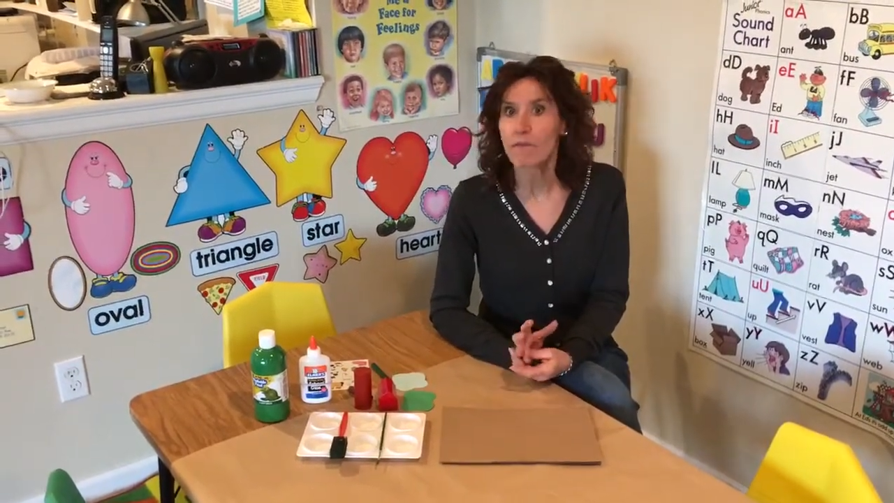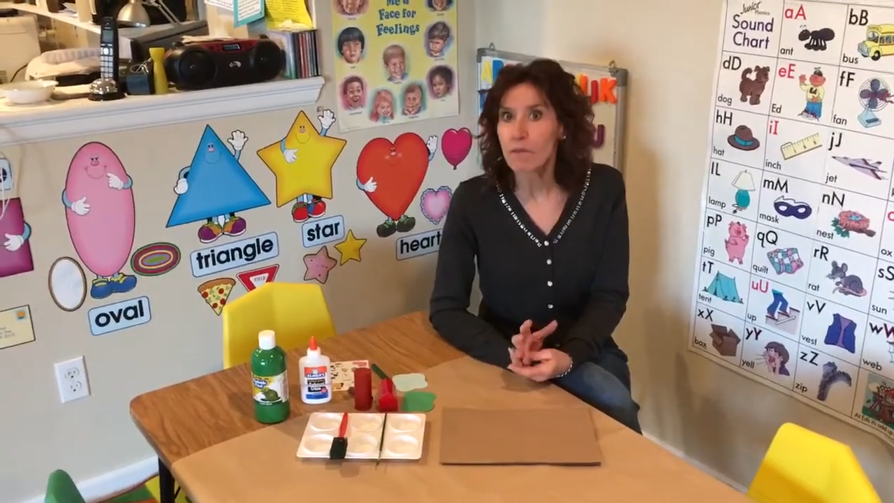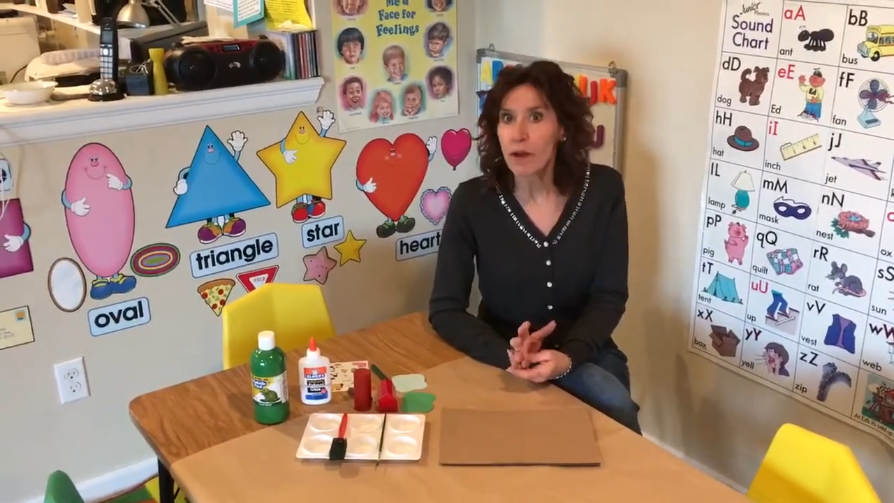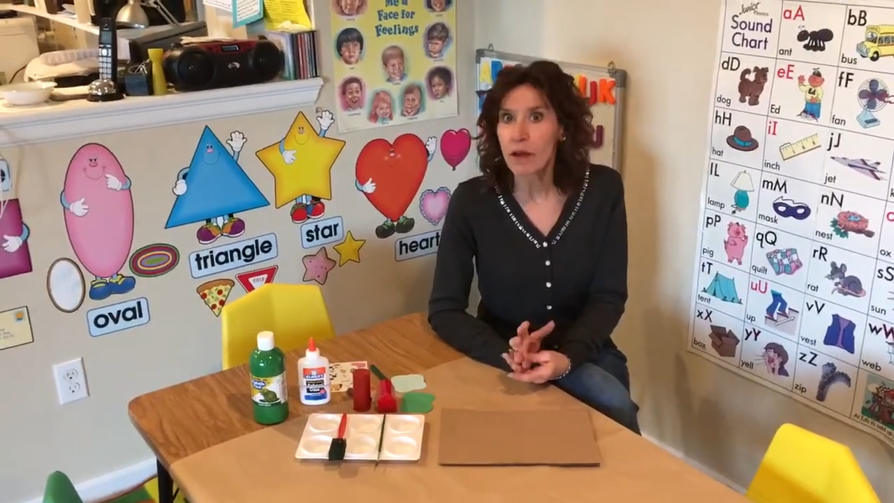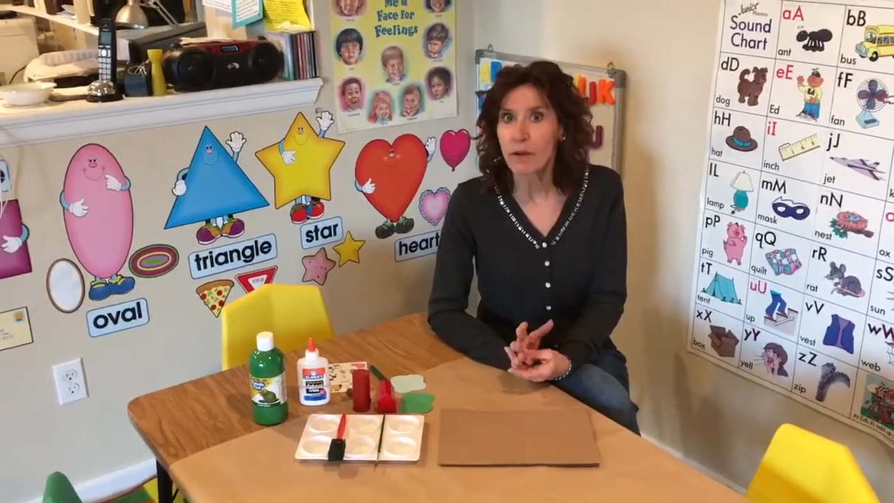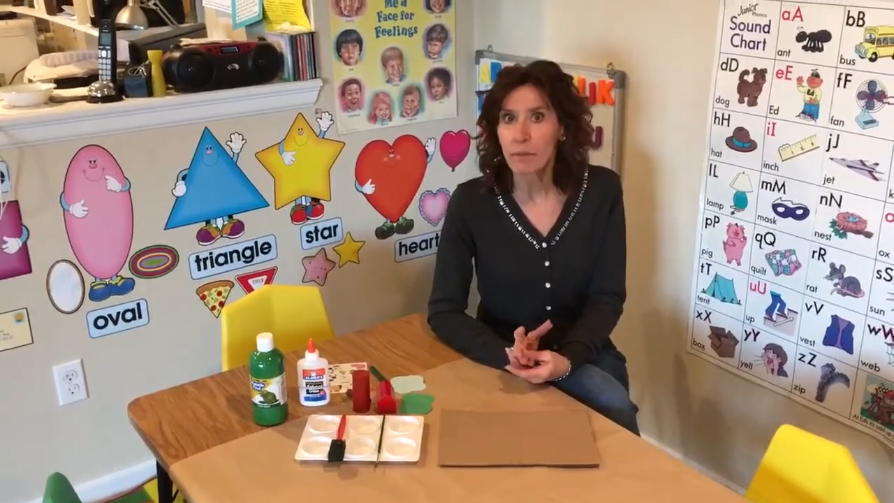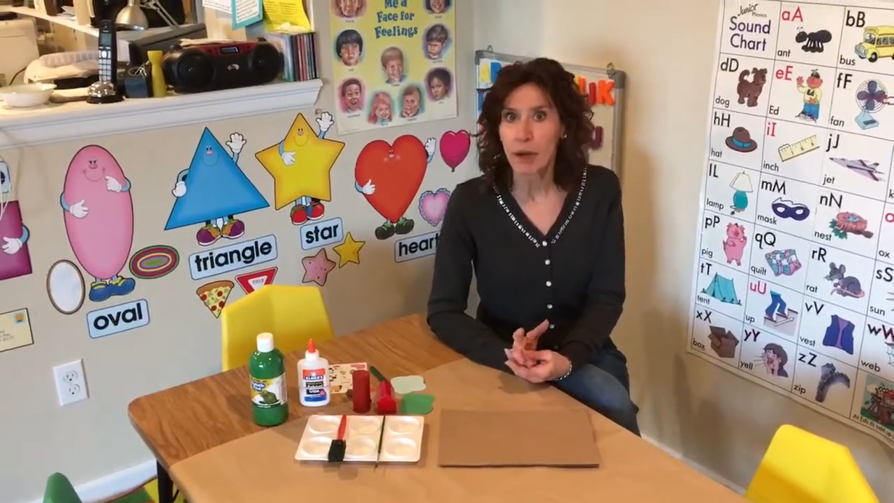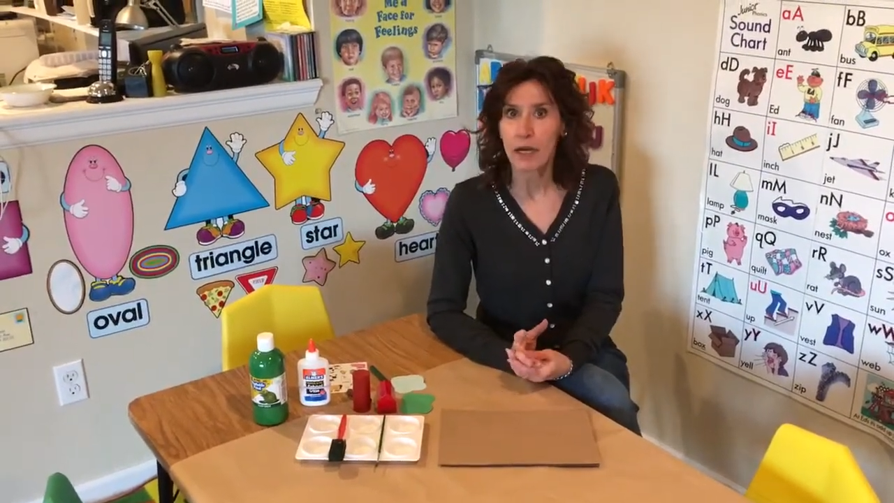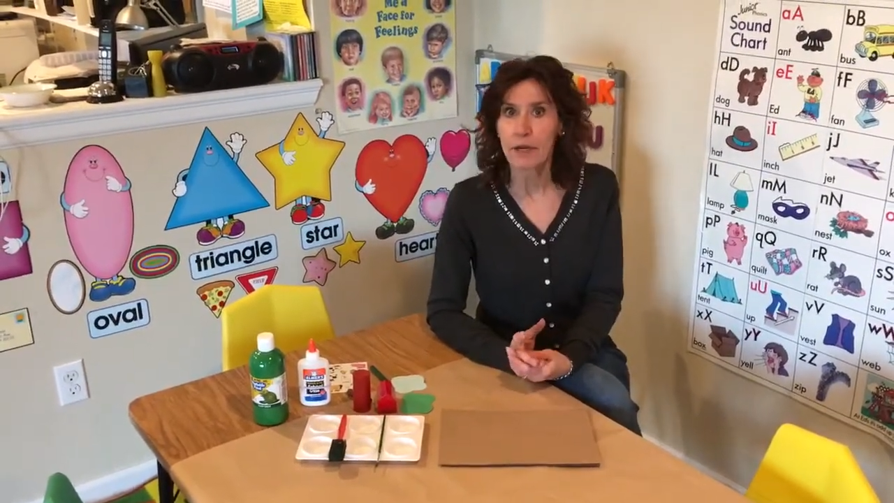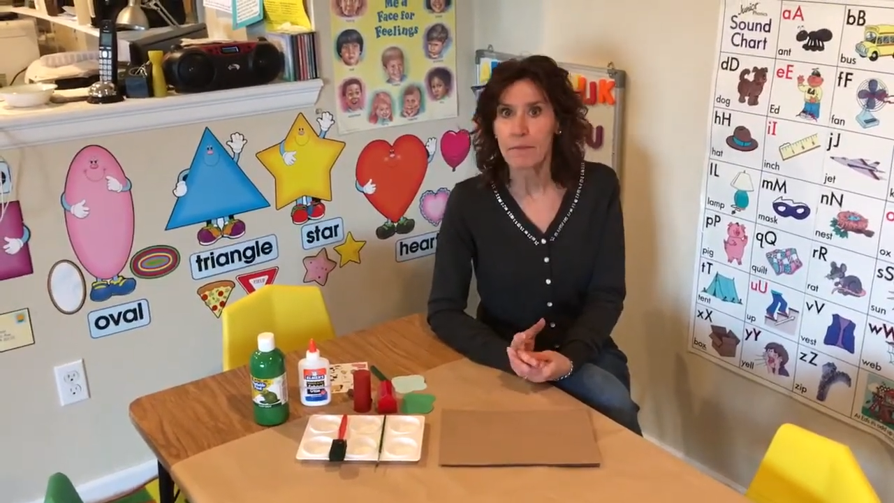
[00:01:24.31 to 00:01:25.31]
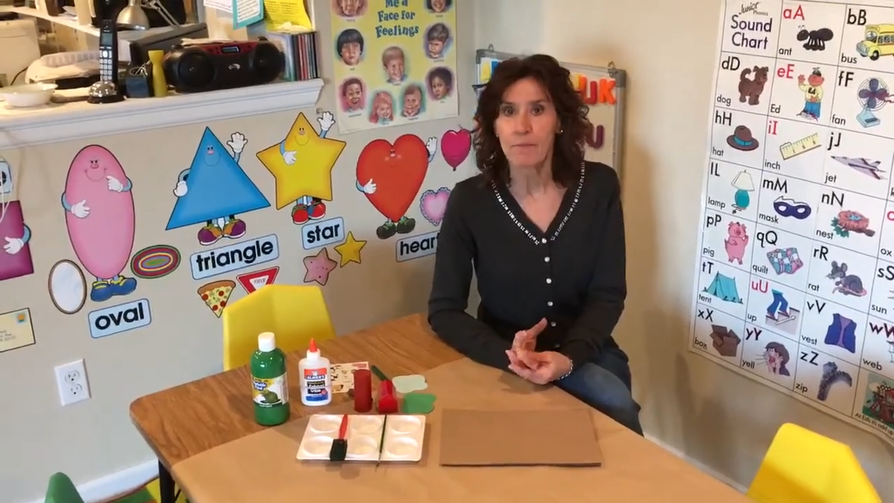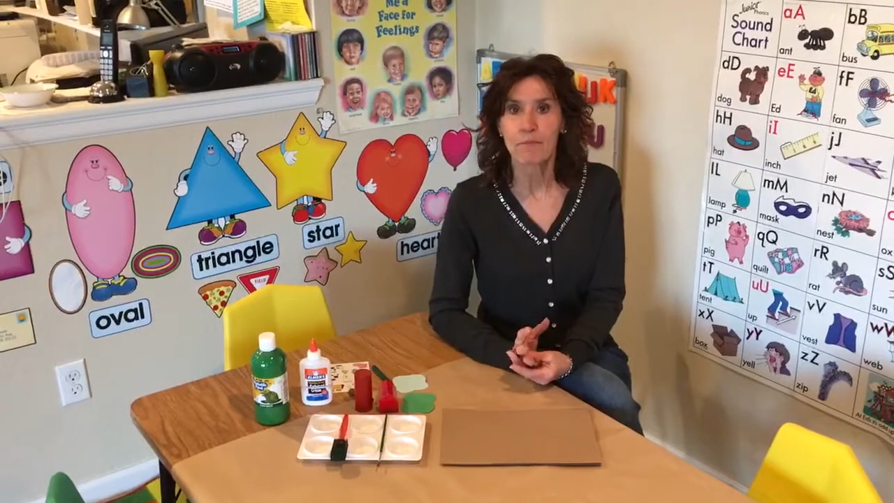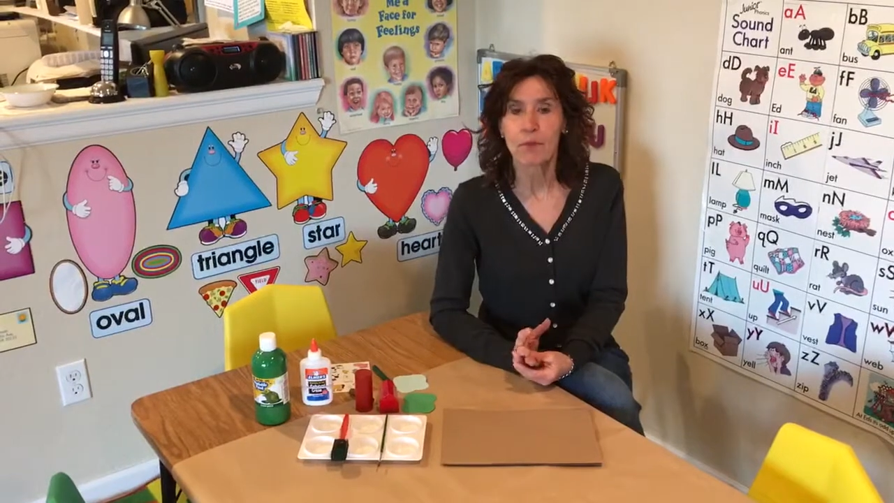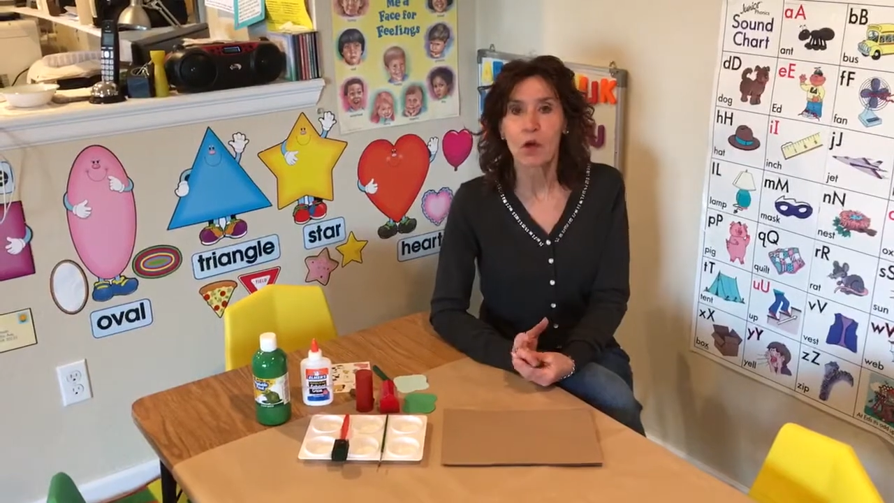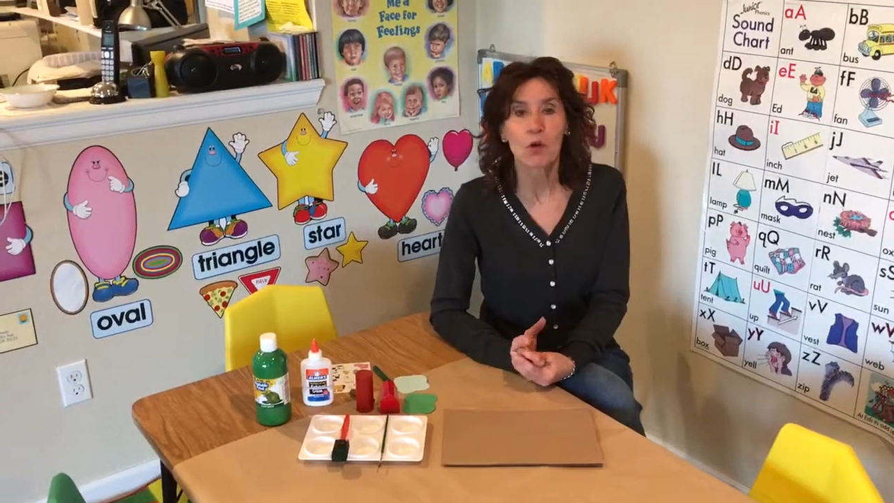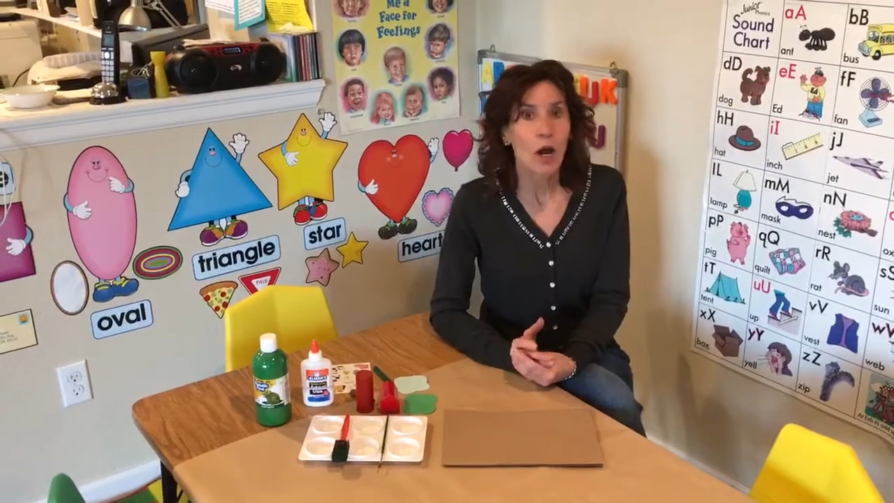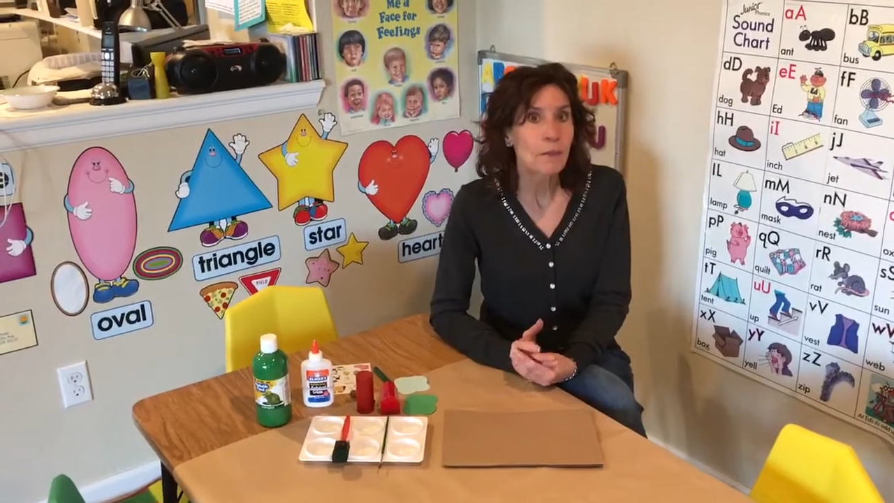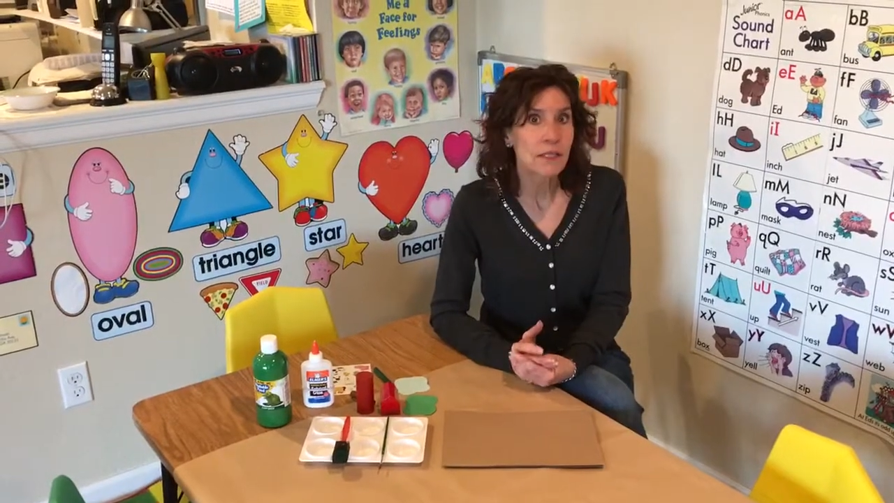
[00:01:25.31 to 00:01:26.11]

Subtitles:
the crops